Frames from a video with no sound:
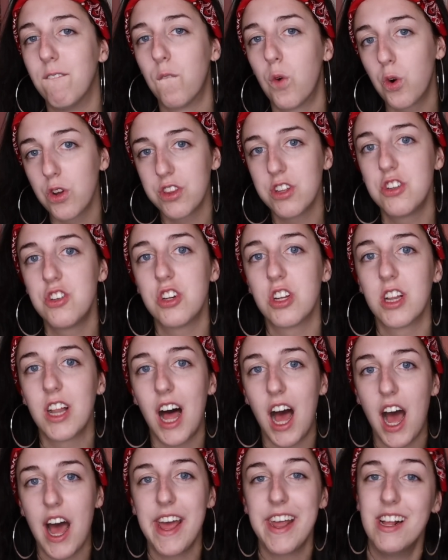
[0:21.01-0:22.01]
4th of
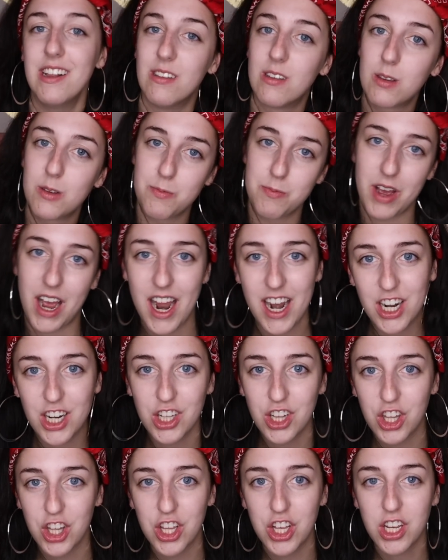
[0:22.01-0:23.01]
July
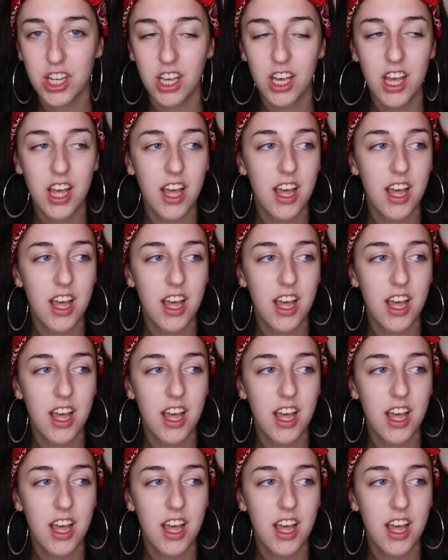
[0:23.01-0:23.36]
inspired look.